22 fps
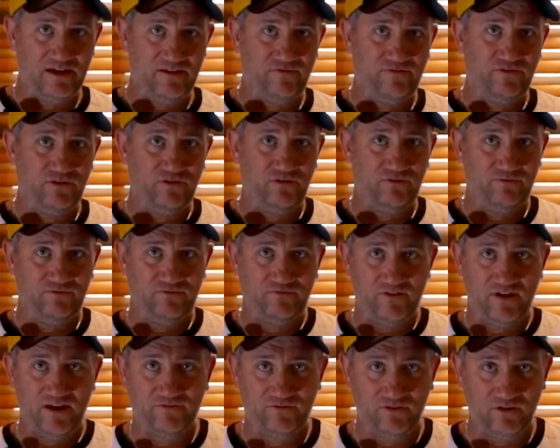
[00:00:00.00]
a
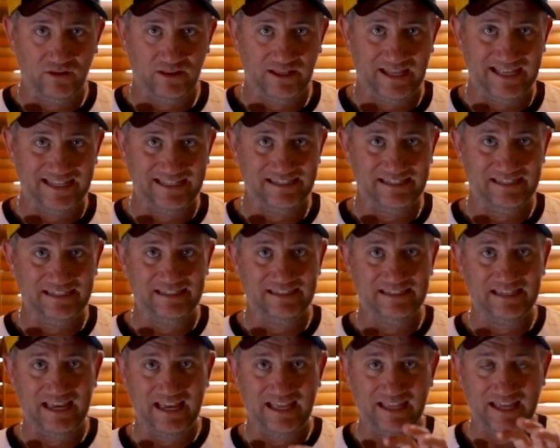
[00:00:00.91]
fair few
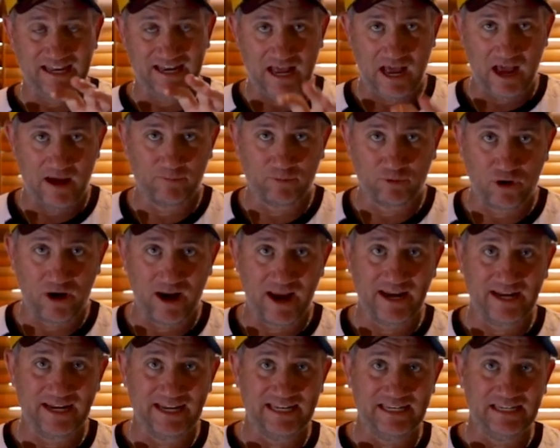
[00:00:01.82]
lenses, and then
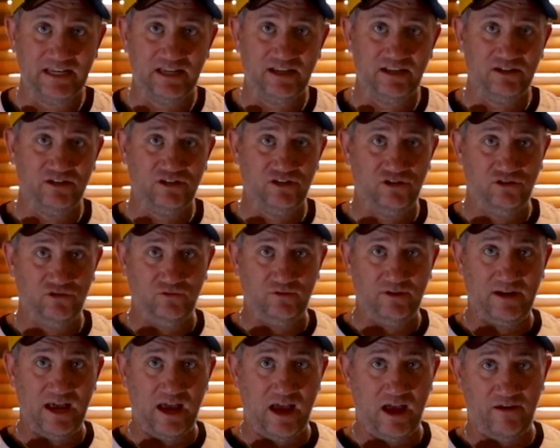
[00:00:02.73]
upgrading to
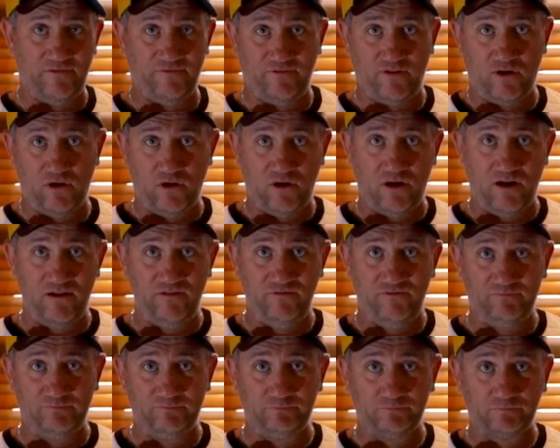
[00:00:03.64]
an
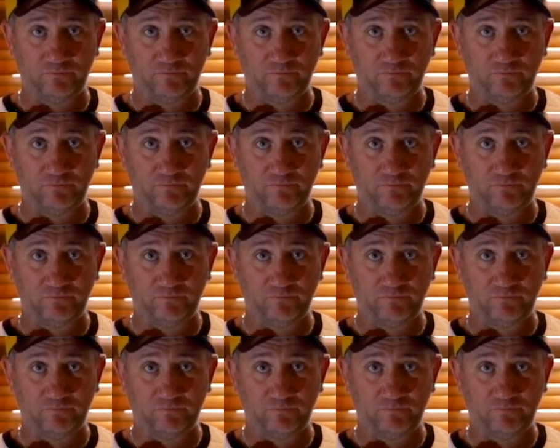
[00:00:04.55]
R5.